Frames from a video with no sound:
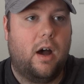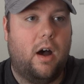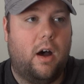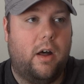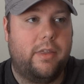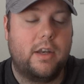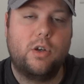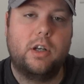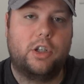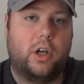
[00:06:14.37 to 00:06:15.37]
then
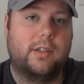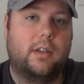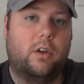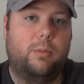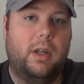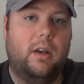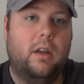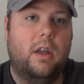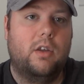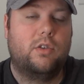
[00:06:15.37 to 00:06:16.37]
you can adjust a little bit.
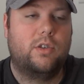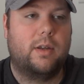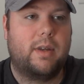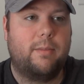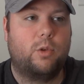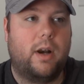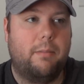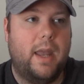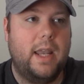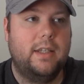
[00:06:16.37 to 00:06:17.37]
So sometimes when
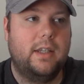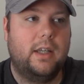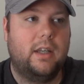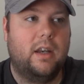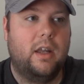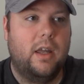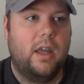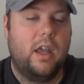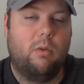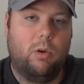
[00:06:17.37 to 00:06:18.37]
I'm painting,
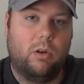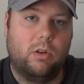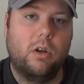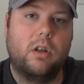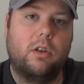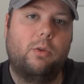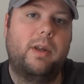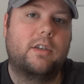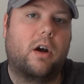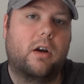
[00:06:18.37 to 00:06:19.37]
it will look a little
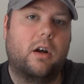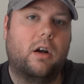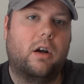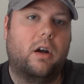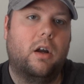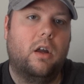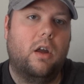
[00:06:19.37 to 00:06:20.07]
bit darker